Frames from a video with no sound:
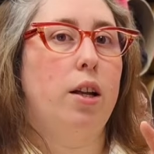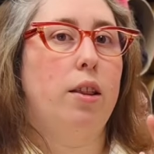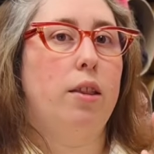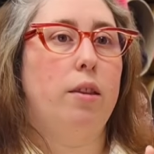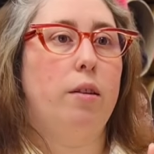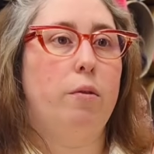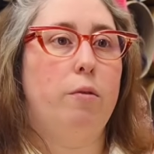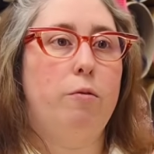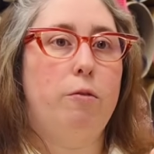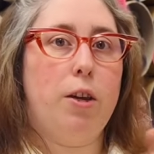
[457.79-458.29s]

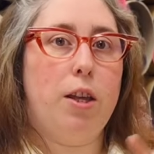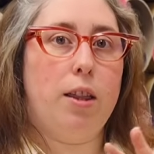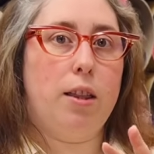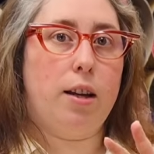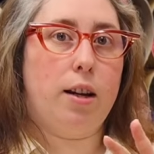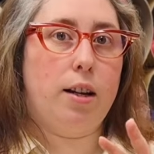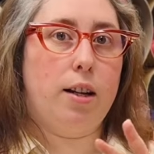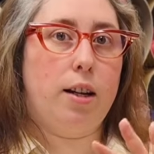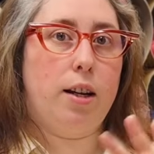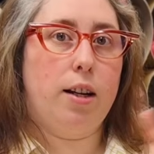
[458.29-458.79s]
the fit that
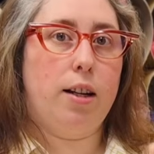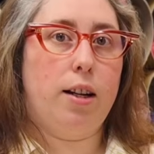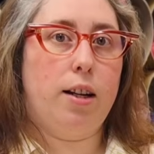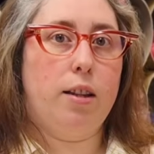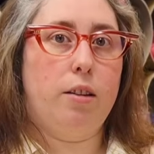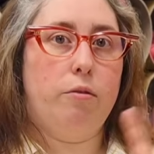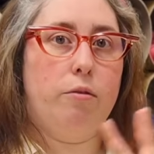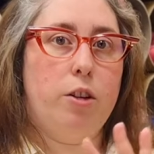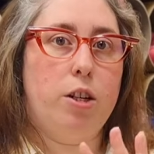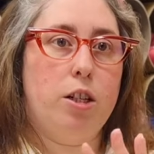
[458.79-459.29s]
I like
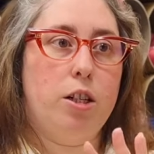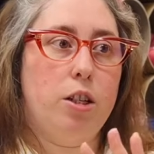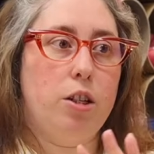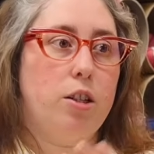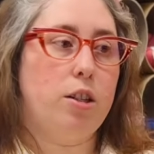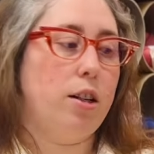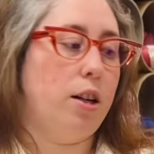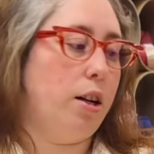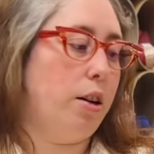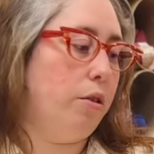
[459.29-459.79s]
the vintage
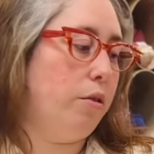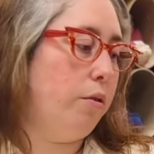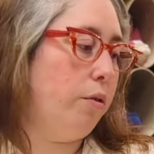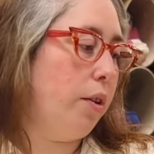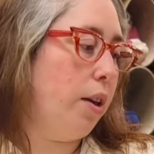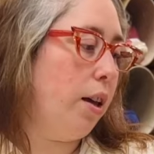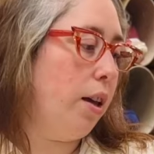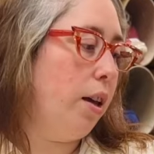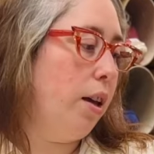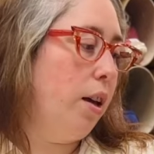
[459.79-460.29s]
style
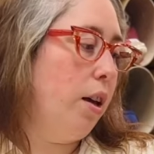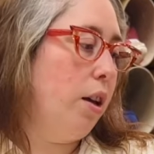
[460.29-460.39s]
fit.